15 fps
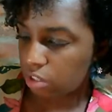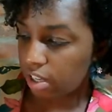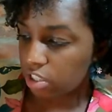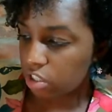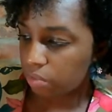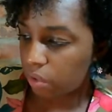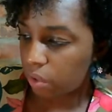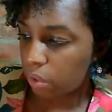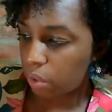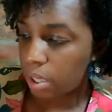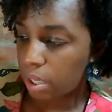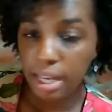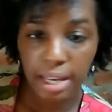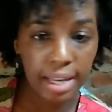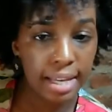vegetable
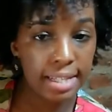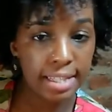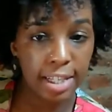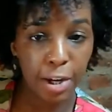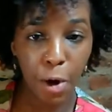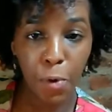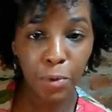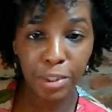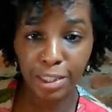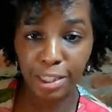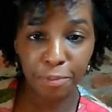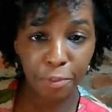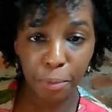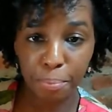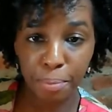isn't
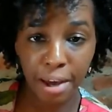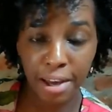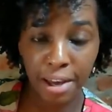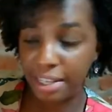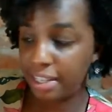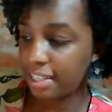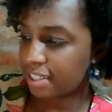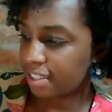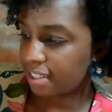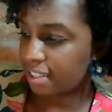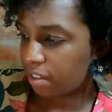only for bunnies.